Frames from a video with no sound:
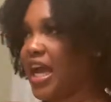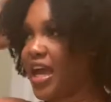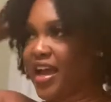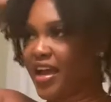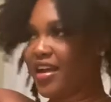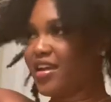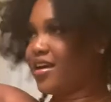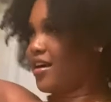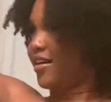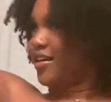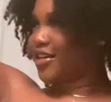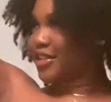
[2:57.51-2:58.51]
Hey
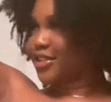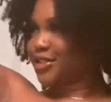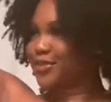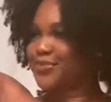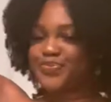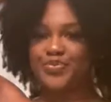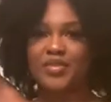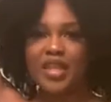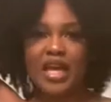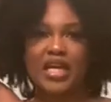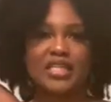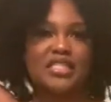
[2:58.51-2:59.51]
y'all.
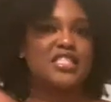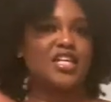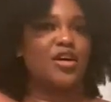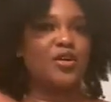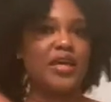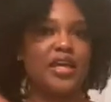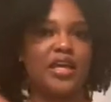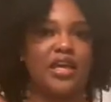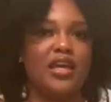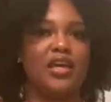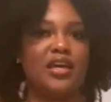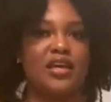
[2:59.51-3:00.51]
So it
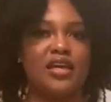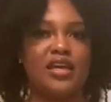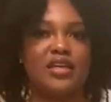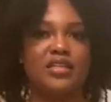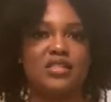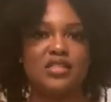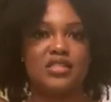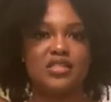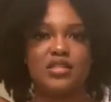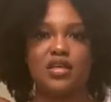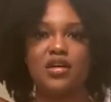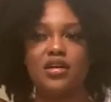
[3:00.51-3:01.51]

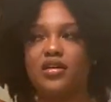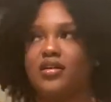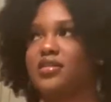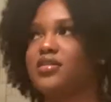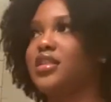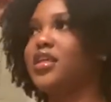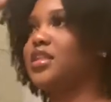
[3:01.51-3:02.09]
is the